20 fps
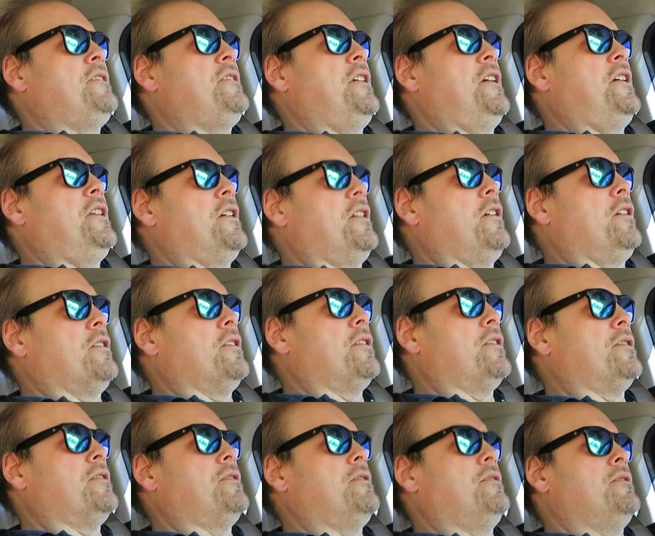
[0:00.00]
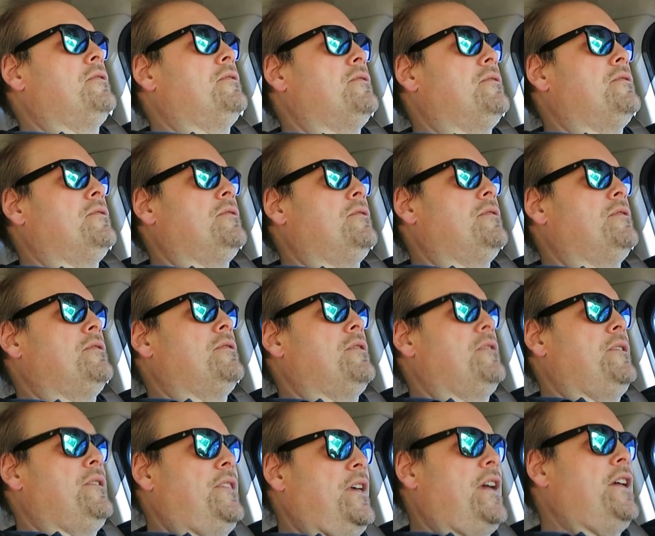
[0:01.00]
that are
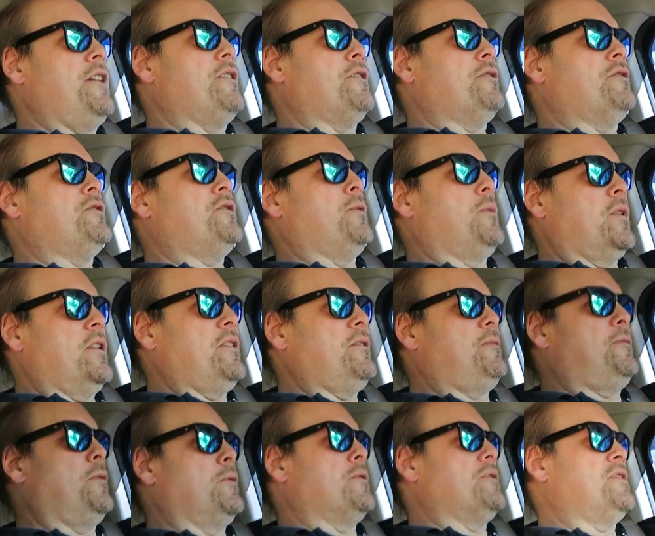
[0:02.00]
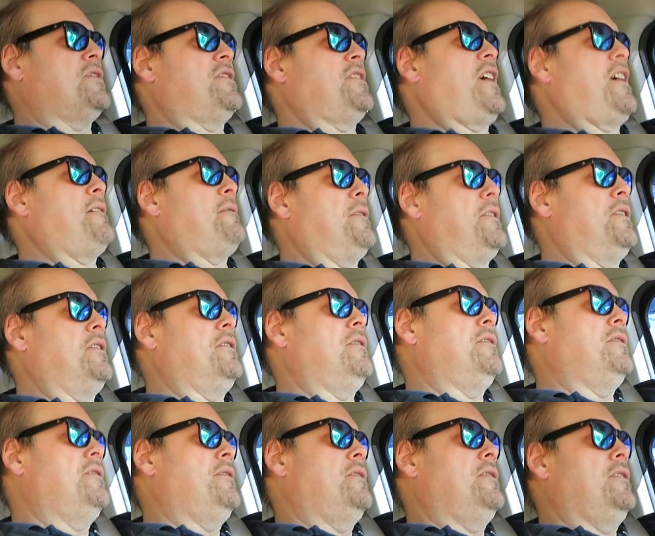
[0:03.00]
there twenty-four seven
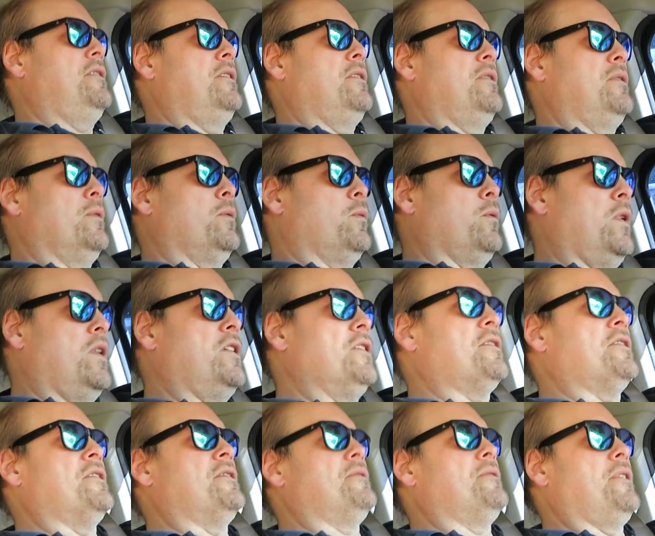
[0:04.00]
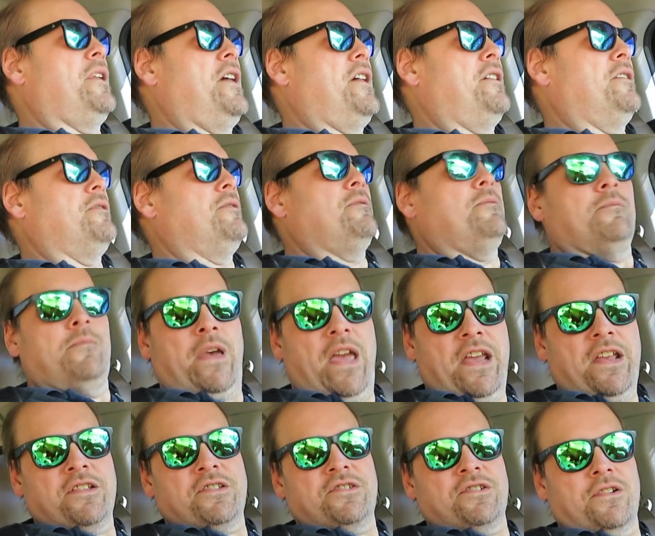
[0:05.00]
walking around
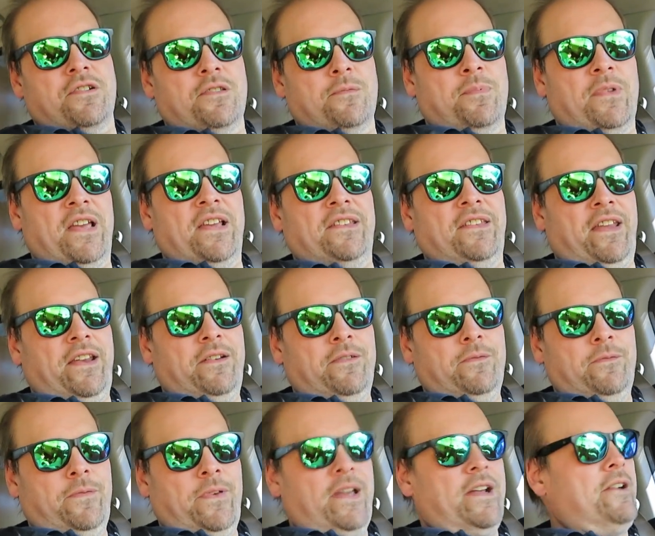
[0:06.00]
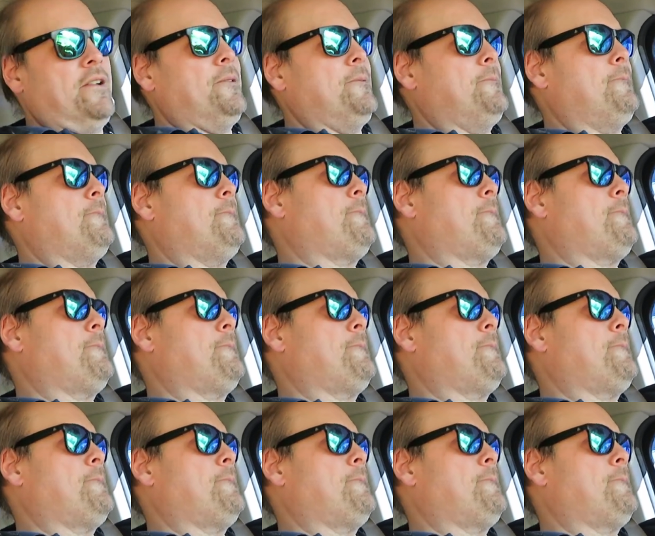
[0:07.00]
making sure the place ain't on fire.